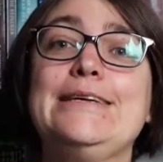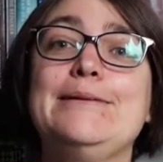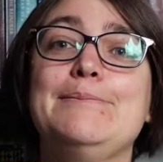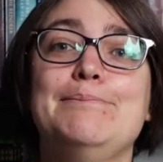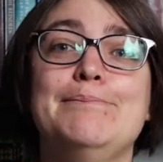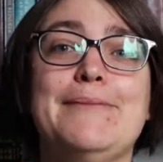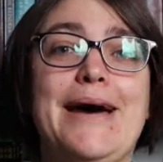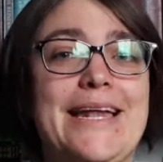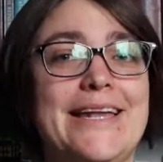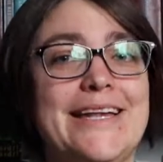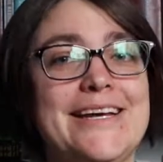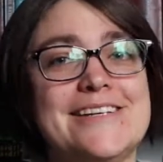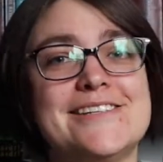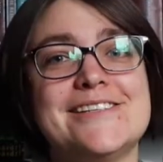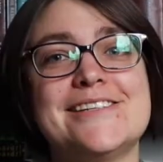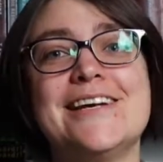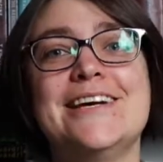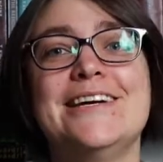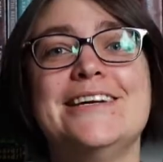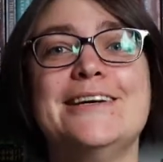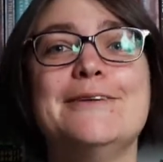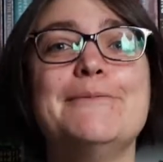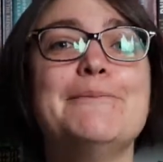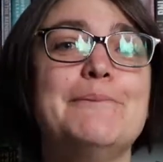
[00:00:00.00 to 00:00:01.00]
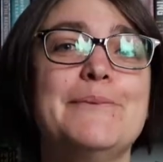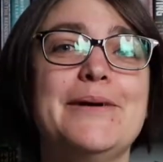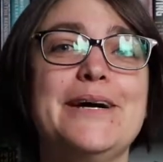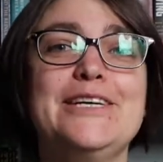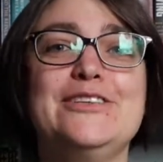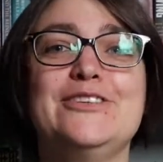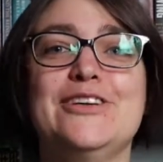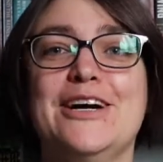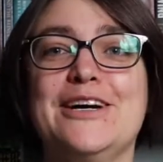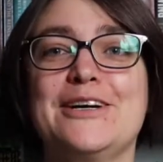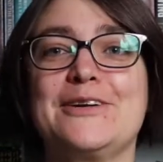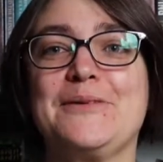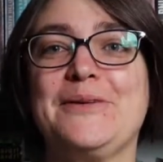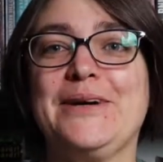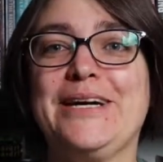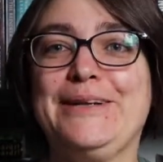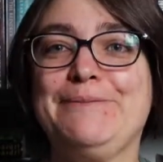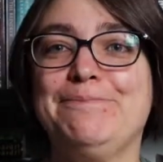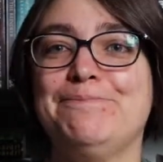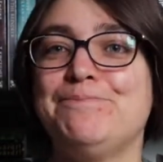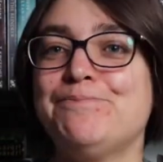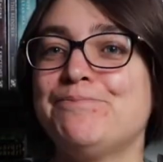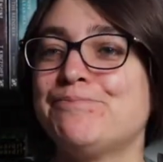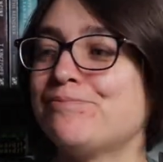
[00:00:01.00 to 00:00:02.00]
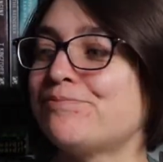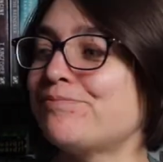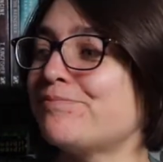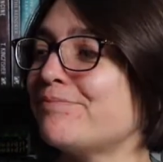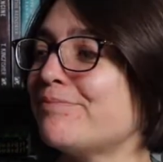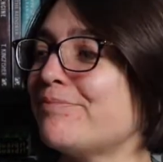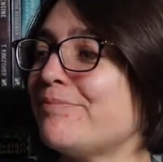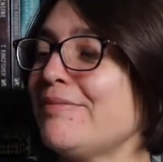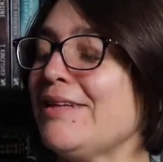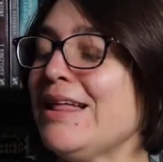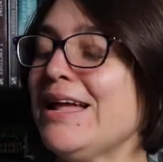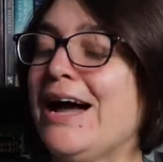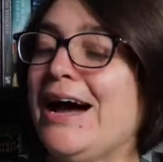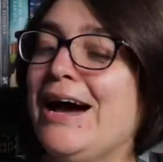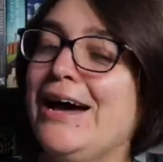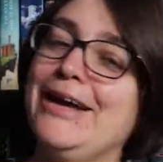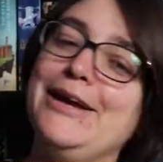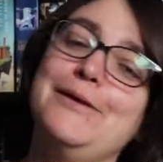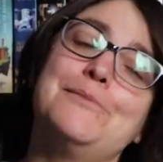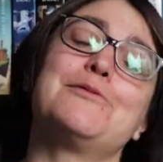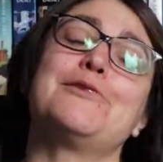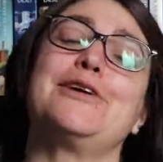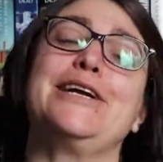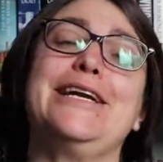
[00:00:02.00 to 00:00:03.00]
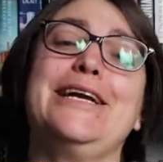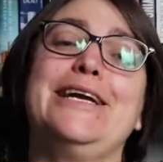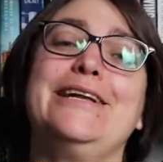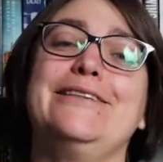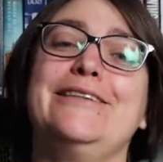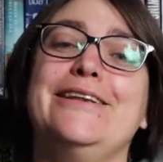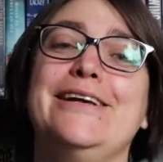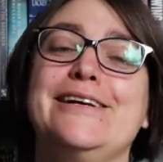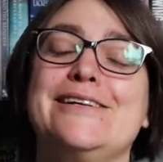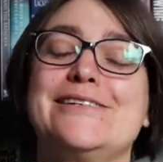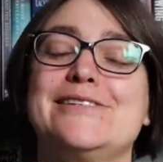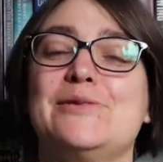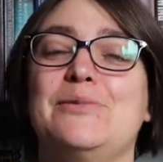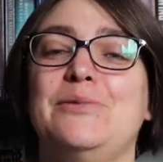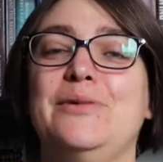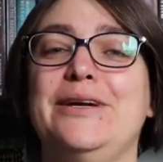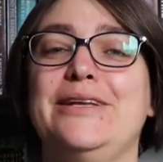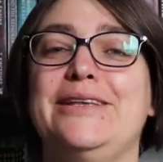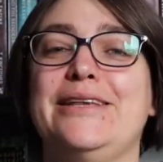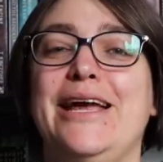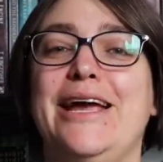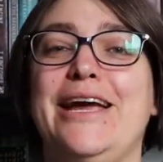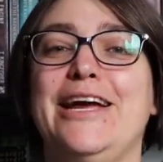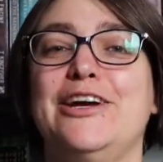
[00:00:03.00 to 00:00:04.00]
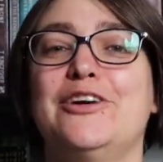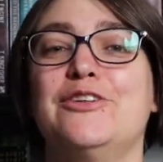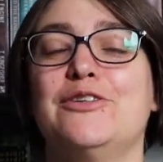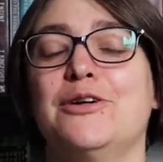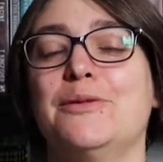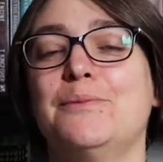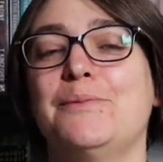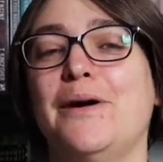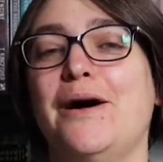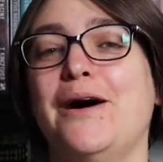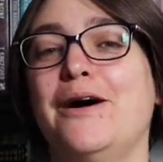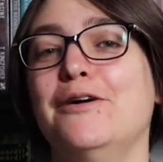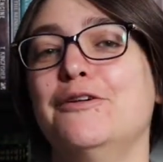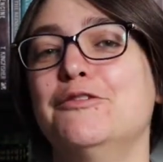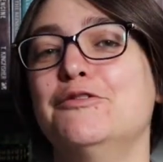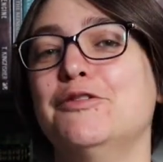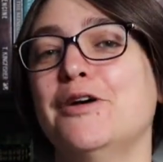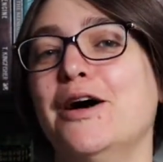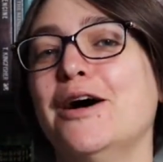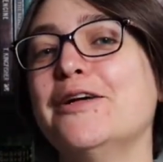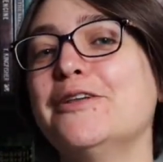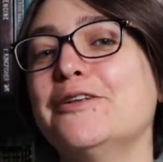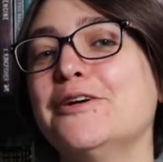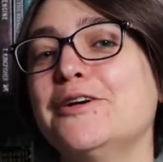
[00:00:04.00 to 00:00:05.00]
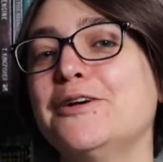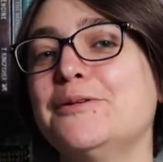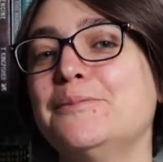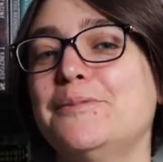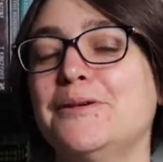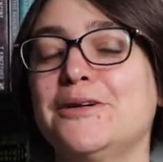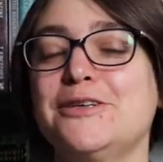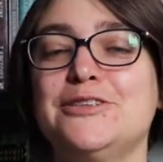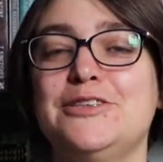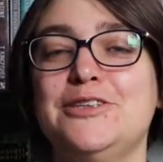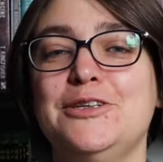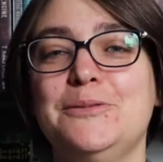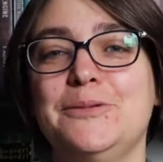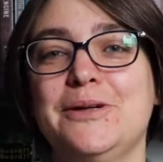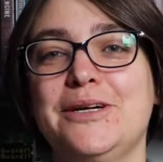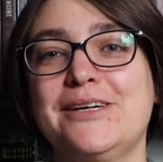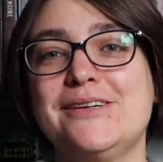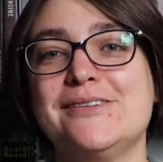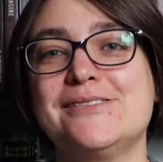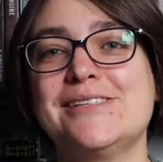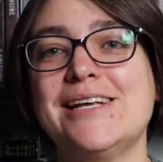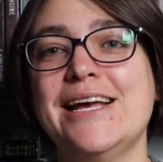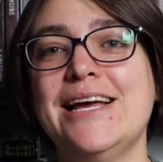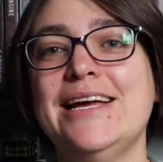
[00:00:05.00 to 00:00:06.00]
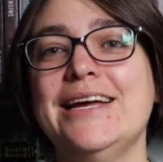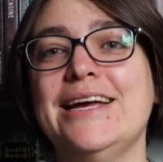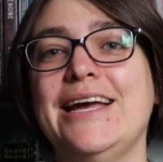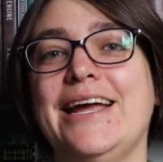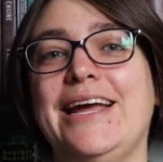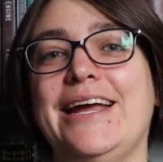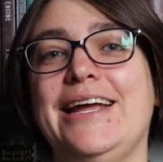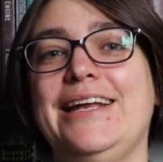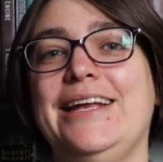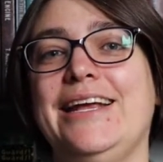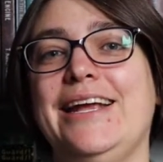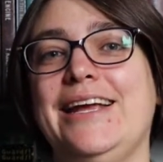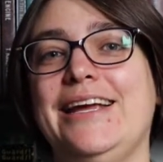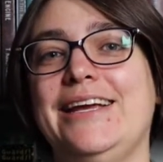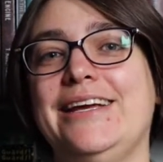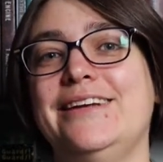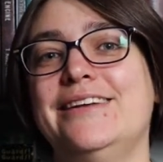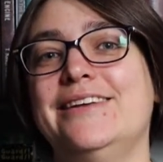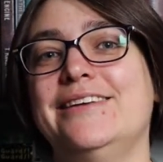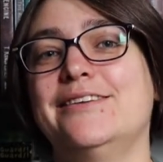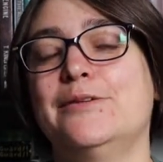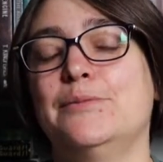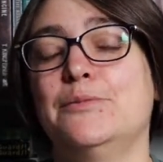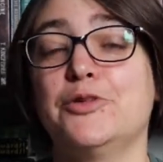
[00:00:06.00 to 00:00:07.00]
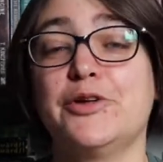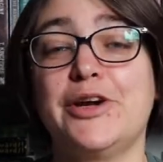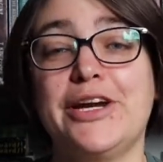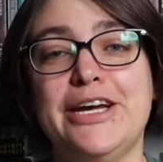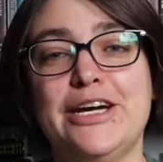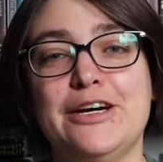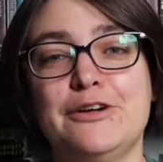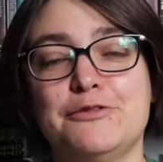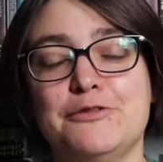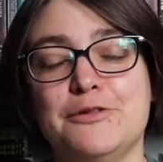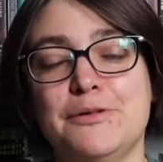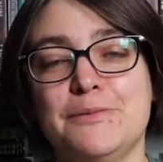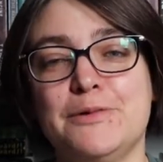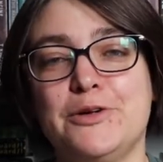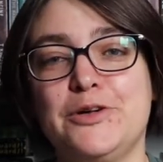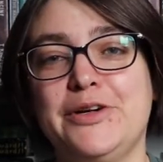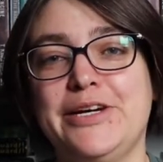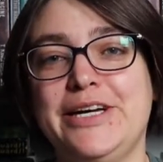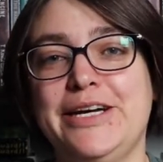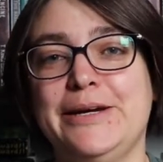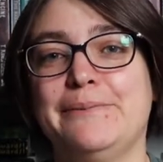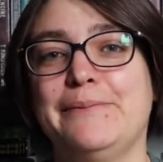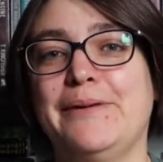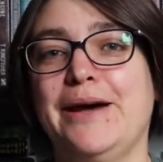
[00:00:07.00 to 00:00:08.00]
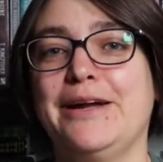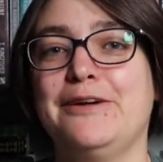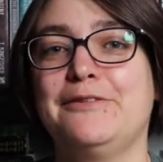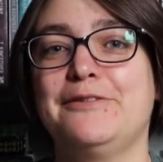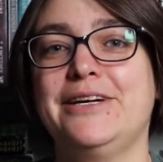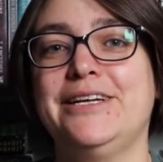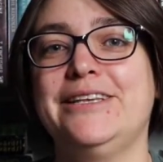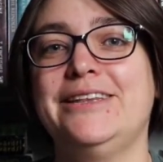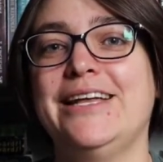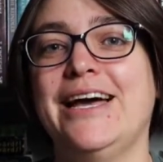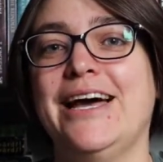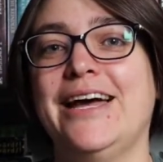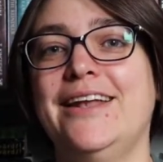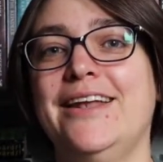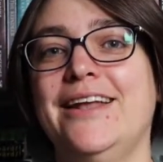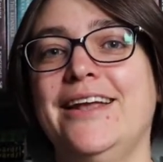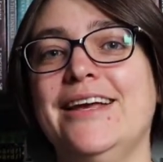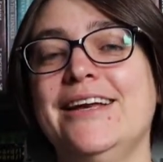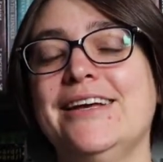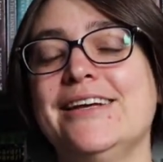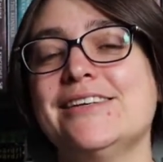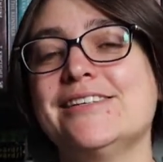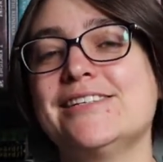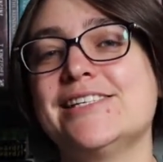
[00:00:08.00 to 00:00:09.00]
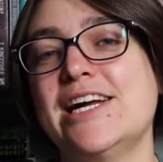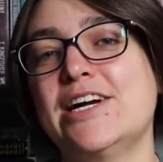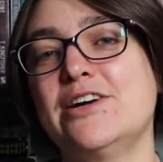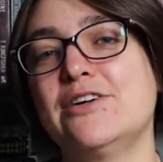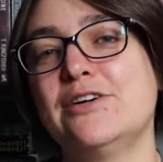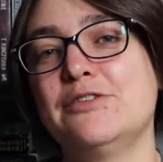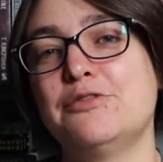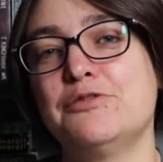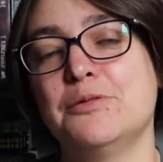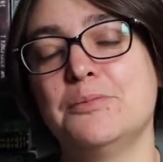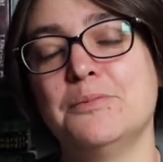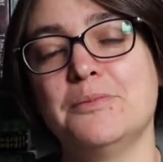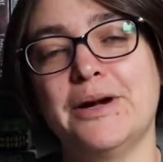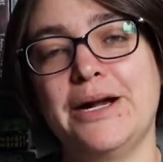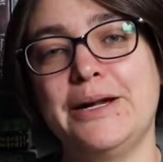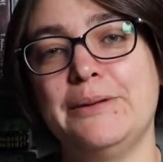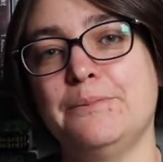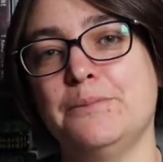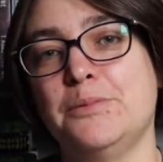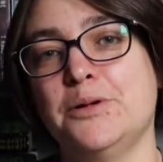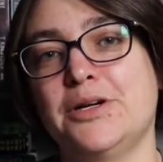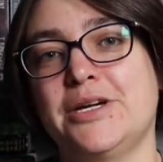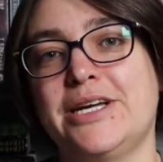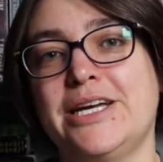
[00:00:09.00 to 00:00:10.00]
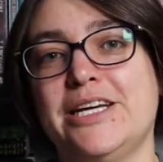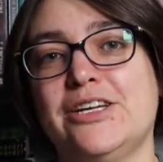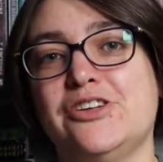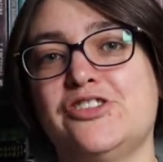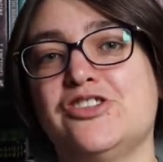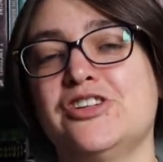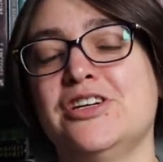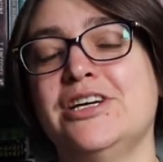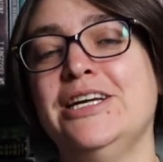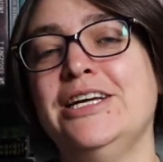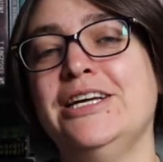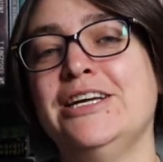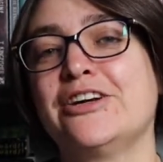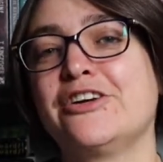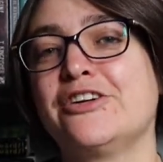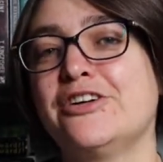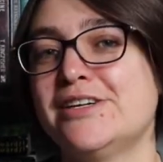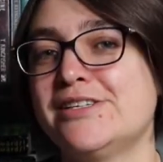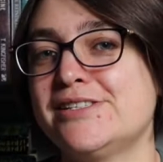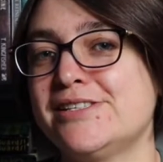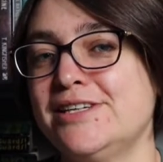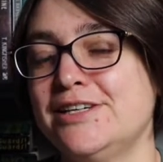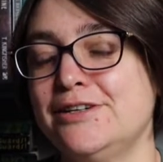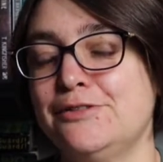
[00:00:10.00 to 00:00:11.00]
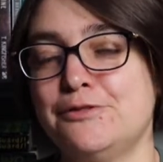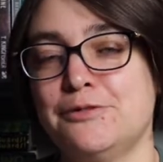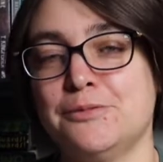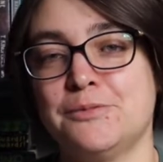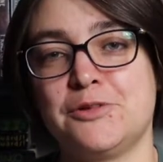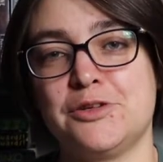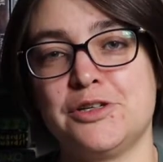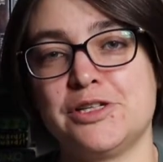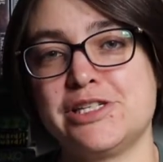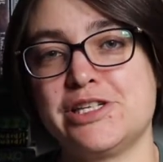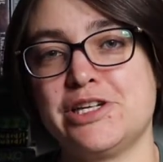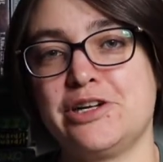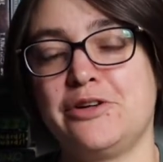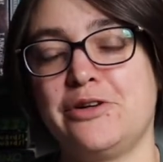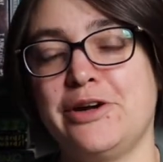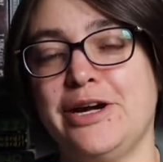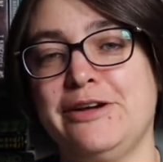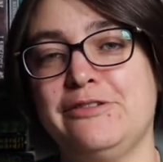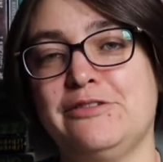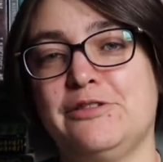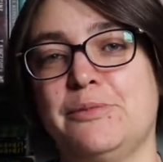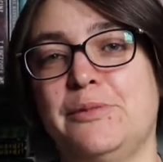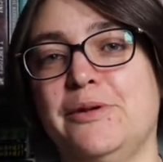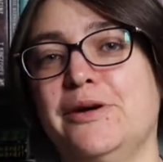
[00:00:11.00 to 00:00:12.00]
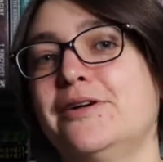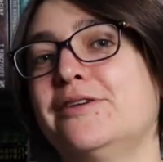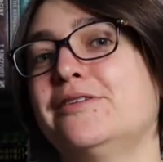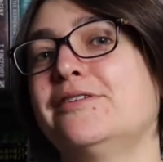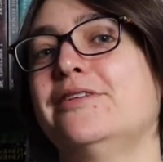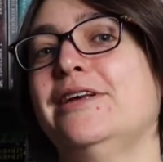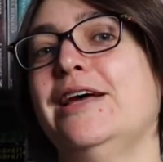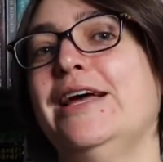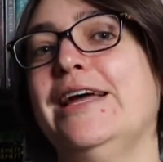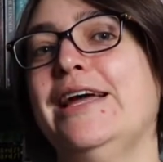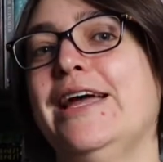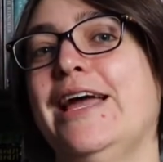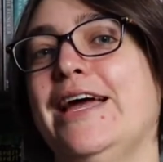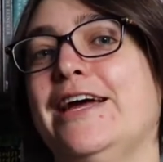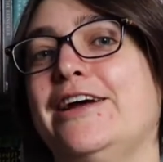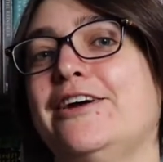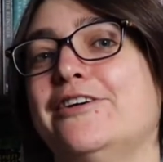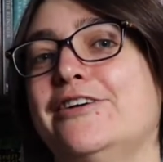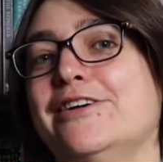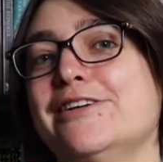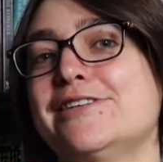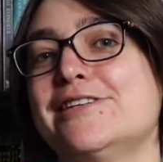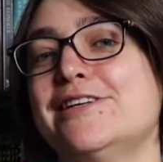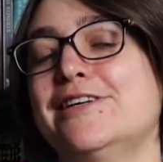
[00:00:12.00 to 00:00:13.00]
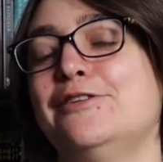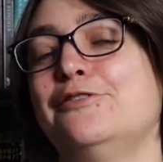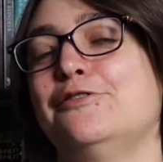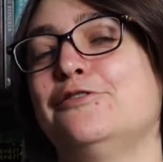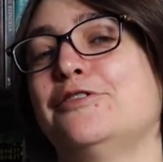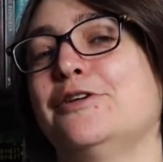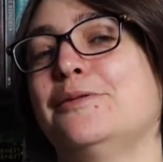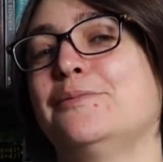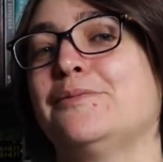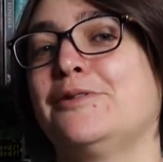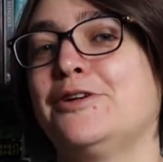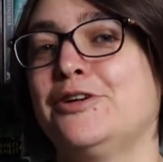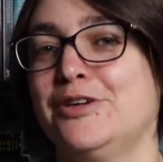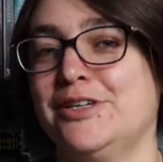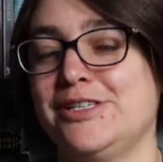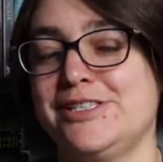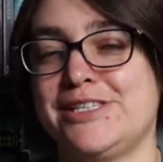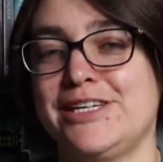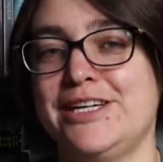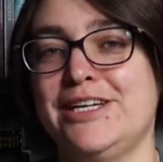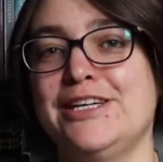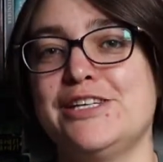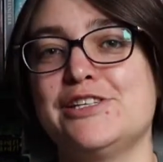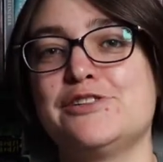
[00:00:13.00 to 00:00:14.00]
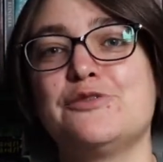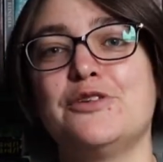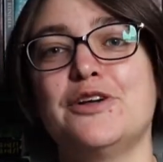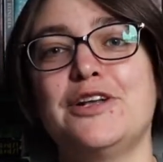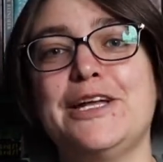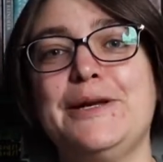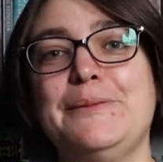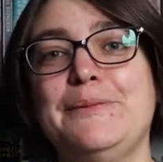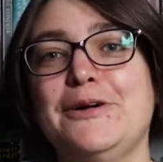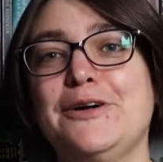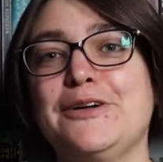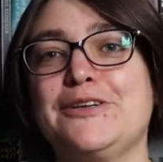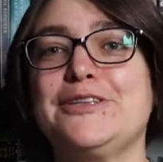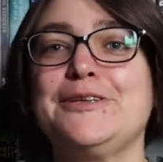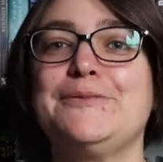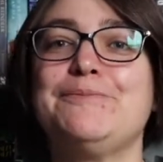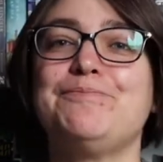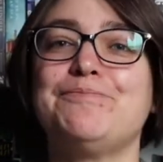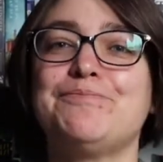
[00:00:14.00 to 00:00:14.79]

Malice by Gwynne. I am reading this with a group of other booktubers. It is Maria from Maria Might Read That, Sarah from Brighton Bookish, Kristen from Kristen Craves Books, and Kristen from Kristen is Fully Booked.